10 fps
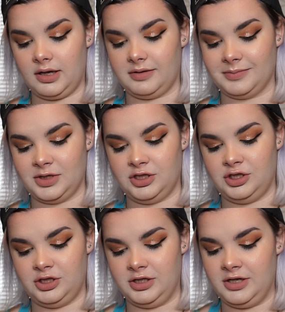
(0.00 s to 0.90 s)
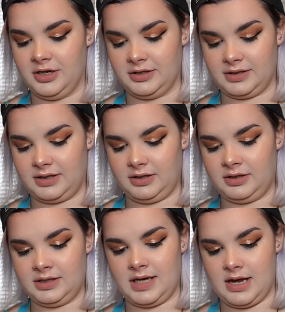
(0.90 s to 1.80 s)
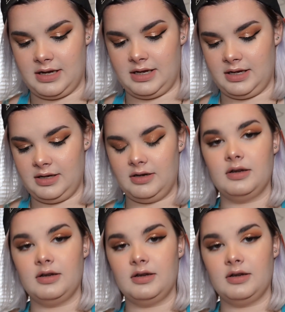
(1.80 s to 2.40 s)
I'm just gonna take it.